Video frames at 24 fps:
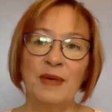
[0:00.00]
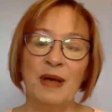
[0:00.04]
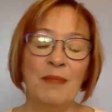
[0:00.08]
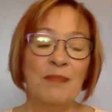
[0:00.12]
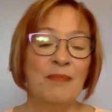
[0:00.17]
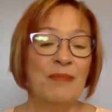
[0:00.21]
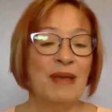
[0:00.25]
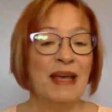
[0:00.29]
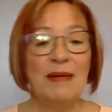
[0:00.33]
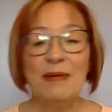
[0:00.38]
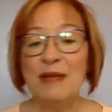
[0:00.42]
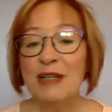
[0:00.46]

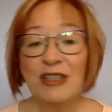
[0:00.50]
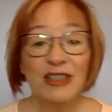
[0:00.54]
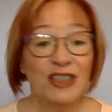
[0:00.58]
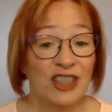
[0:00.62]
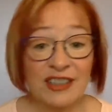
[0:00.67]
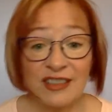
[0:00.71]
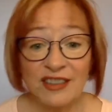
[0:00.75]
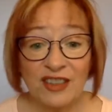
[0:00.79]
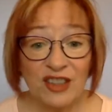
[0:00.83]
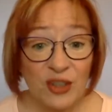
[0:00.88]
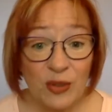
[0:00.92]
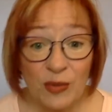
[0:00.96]
Maybe you're
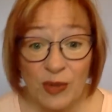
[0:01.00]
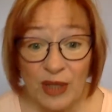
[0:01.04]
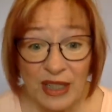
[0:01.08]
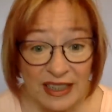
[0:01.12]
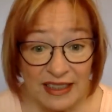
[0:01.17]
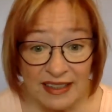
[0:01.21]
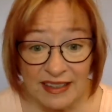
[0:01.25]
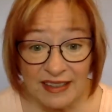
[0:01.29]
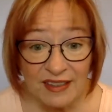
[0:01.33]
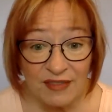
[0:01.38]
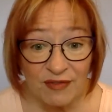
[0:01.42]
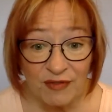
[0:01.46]
just doing
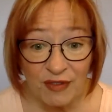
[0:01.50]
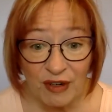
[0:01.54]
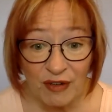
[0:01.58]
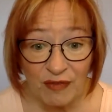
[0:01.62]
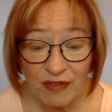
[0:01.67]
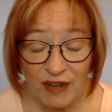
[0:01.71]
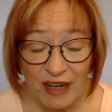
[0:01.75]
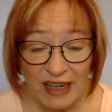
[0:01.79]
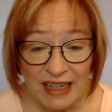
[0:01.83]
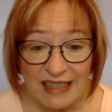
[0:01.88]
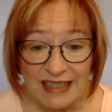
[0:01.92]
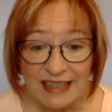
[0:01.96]
this for
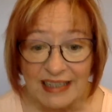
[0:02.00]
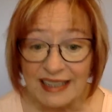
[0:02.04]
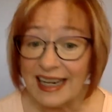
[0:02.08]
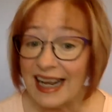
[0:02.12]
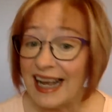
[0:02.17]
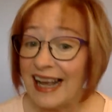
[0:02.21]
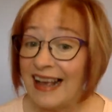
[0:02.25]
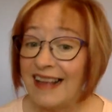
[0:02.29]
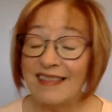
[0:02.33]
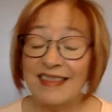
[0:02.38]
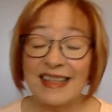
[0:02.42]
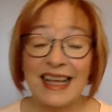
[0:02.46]
fun,
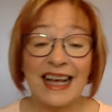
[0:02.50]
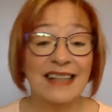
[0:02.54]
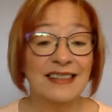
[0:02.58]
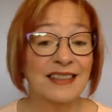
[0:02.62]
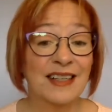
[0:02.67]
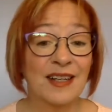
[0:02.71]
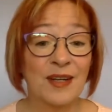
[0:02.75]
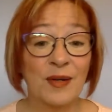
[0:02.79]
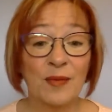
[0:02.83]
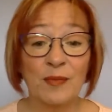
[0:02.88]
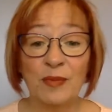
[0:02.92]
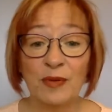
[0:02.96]
and that's
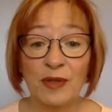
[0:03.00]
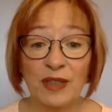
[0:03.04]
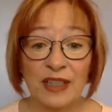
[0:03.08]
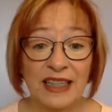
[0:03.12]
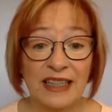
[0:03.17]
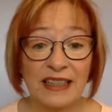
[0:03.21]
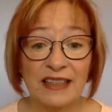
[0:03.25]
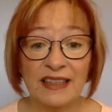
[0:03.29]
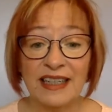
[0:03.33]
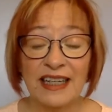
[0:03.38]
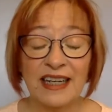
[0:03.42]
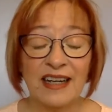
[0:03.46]

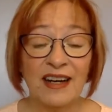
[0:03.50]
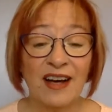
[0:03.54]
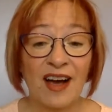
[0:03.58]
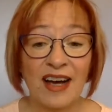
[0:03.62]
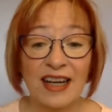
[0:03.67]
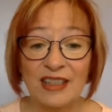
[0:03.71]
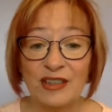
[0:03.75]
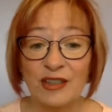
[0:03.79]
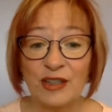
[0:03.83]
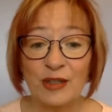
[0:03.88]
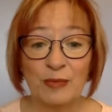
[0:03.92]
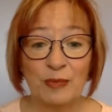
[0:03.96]
completely
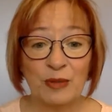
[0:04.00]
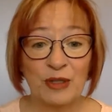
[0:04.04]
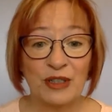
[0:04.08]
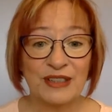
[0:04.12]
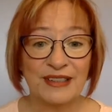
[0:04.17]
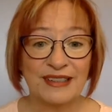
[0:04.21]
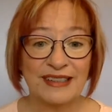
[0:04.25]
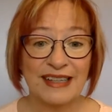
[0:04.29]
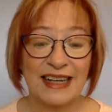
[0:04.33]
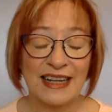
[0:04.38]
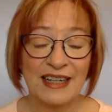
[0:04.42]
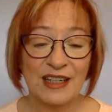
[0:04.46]

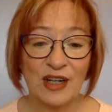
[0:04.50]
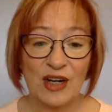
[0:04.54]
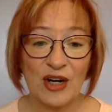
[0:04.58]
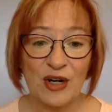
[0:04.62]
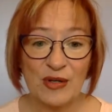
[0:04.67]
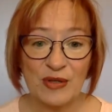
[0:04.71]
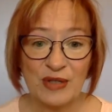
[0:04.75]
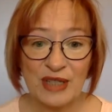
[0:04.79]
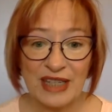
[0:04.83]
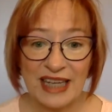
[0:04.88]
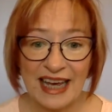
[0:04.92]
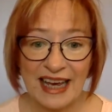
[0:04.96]
100%
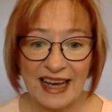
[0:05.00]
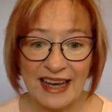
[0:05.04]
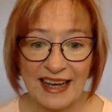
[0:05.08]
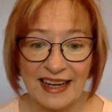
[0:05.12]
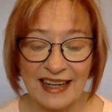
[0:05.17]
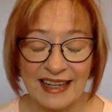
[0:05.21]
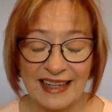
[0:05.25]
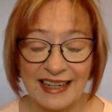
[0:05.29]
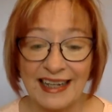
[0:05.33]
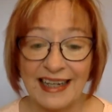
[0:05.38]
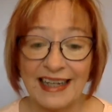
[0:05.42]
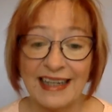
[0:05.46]

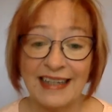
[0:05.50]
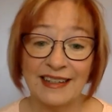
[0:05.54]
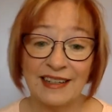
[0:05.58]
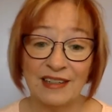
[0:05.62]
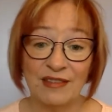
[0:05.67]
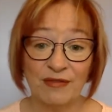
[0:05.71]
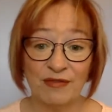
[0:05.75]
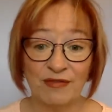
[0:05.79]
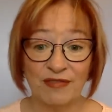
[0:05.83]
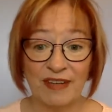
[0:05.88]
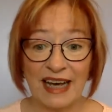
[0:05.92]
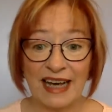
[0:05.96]
okay. And
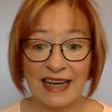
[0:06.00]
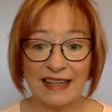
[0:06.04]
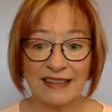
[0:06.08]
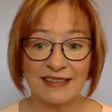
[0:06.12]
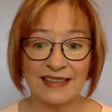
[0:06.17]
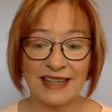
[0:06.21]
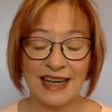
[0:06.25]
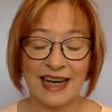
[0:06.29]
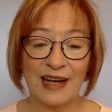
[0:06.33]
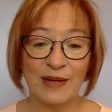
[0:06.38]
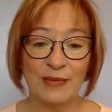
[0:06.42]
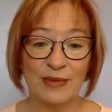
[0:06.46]
in fact,
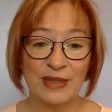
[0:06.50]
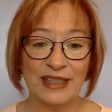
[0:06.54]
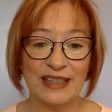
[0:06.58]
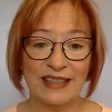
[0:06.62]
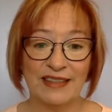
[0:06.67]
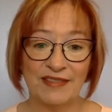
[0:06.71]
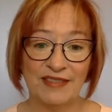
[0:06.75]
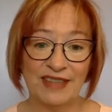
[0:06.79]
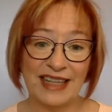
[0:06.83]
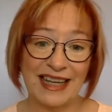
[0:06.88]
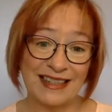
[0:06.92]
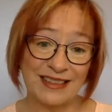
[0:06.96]
I would
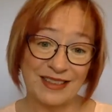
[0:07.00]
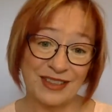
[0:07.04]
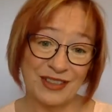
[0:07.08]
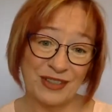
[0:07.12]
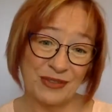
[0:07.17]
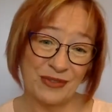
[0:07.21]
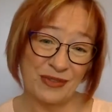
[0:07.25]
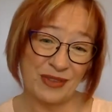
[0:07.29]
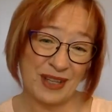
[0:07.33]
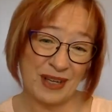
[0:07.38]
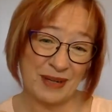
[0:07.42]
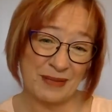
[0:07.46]
give that
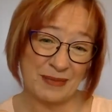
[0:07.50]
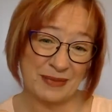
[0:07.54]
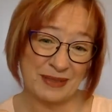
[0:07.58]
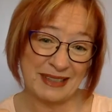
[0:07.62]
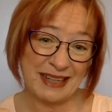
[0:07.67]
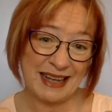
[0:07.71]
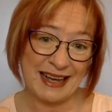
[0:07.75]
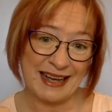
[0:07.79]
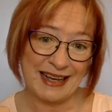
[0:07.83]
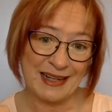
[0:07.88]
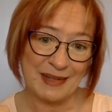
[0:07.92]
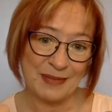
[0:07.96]
2 thumbs
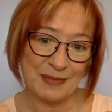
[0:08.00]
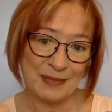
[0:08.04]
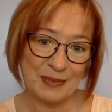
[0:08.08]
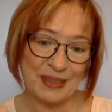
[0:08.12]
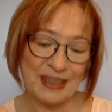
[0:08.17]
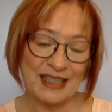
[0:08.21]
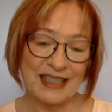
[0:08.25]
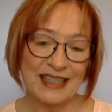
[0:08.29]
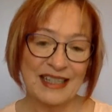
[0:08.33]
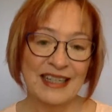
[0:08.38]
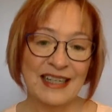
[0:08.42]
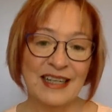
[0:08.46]
up
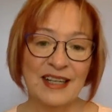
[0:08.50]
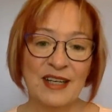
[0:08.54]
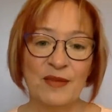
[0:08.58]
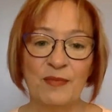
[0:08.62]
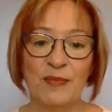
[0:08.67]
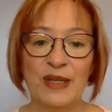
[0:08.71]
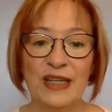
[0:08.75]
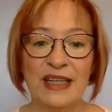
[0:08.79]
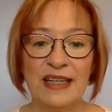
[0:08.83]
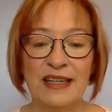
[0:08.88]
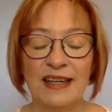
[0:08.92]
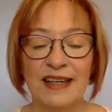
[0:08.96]

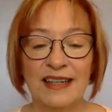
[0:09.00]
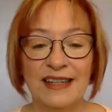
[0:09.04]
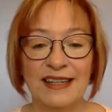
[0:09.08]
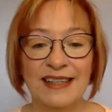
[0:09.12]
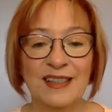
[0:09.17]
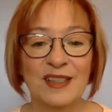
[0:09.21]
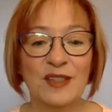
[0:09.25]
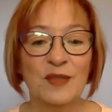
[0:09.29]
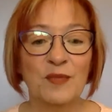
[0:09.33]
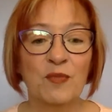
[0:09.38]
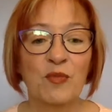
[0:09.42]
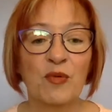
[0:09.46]

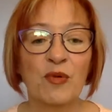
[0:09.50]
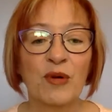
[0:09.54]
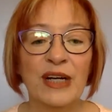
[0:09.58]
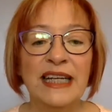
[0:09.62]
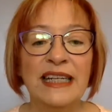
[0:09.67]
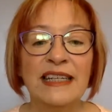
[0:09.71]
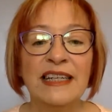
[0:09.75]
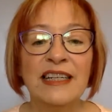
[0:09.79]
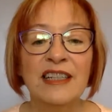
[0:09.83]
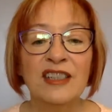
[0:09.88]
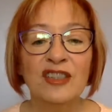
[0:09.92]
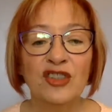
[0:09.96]
because
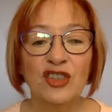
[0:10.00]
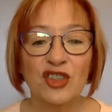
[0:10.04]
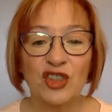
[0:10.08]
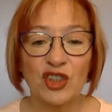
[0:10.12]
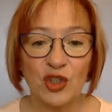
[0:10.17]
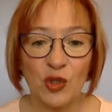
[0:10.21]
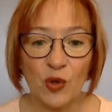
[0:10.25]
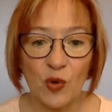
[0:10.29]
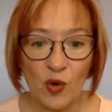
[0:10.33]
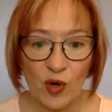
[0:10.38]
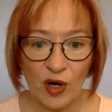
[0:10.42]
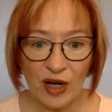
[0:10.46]
bringing
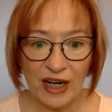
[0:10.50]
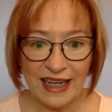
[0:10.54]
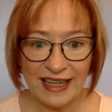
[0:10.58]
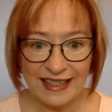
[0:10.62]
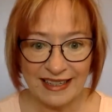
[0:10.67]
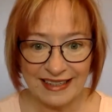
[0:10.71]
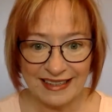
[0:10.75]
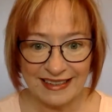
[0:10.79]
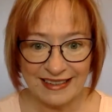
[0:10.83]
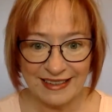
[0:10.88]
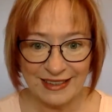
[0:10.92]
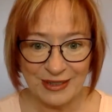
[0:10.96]
joy
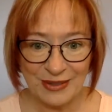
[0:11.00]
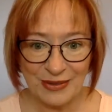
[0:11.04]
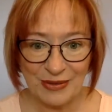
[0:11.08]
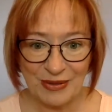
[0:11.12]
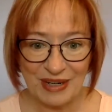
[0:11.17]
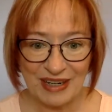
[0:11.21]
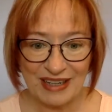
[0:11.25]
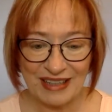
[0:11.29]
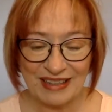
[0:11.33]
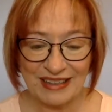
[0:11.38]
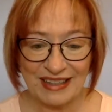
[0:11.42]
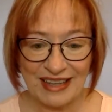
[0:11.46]
into
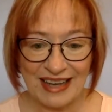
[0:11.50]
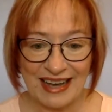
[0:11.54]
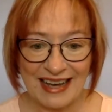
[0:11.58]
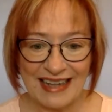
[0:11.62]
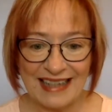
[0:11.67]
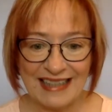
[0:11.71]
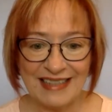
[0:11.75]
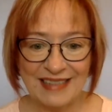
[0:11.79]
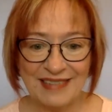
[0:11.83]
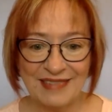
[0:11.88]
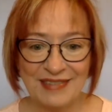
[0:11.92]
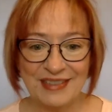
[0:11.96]
our
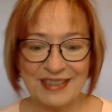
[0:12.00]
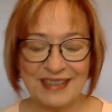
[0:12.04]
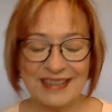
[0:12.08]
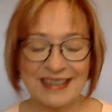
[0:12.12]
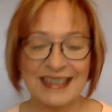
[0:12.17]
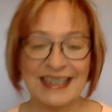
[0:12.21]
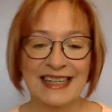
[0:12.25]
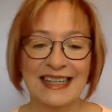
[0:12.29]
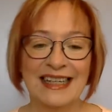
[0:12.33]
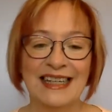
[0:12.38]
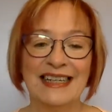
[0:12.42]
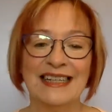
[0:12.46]
lives
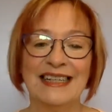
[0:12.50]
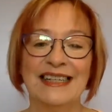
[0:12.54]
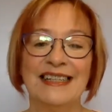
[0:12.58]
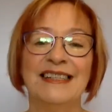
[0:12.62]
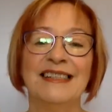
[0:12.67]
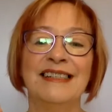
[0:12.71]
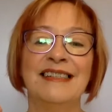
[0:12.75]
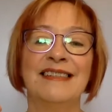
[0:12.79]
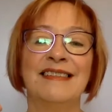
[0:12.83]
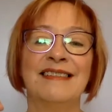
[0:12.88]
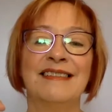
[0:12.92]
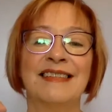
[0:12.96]

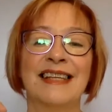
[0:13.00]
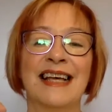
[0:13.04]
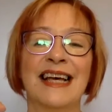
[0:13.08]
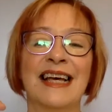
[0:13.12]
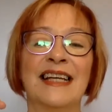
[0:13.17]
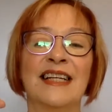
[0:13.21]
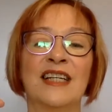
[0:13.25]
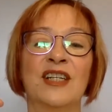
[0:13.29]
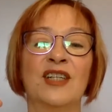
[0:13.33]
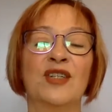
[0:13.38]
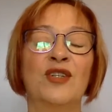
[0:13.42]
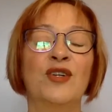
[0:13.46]
is
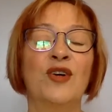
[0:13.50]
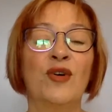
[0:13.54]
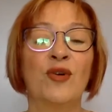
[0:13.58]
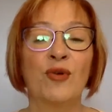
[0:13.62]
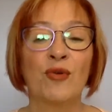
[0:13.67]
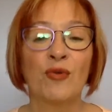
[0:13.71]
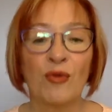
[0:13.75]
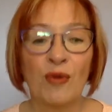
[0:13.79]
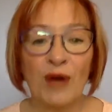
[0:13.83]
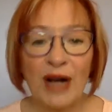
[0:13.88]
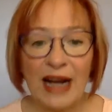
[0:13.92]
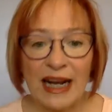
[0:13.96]
an
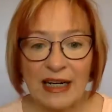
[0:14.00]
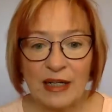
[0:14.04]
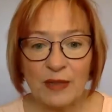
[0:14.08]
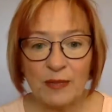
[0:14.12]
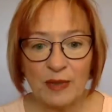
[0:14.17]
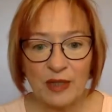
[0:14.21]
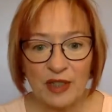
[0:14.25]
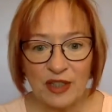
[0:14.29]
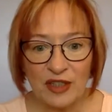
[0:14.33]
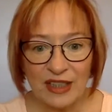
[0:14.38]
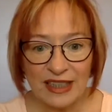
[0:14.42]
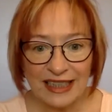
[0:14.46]

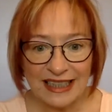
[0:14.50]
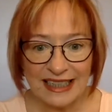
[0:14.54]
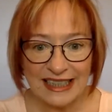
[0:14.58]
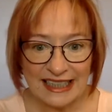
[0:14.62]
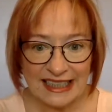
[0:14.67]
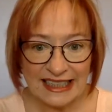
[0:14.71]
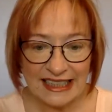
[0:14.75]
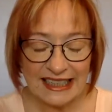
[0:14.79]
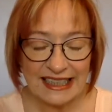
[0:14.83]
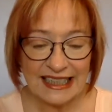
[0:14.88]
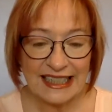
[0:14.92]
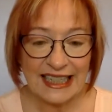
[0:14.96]
incredible
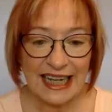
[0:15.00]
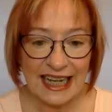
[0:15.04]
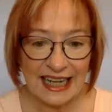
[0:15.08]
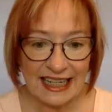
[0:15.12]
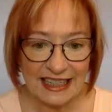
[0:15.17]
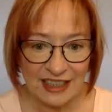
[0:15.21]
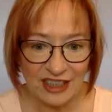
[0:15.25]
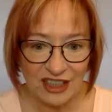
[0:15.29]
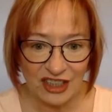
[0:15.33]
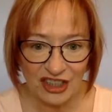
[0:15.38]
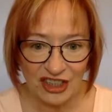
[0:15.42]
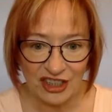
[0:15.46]

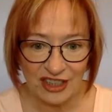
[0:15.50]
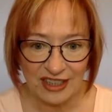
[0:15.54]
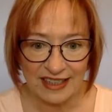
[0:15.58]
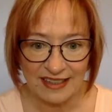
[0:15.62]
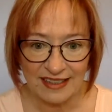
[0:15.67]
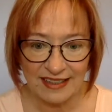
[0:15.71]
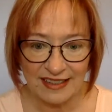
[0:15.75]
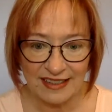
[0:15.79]
intention.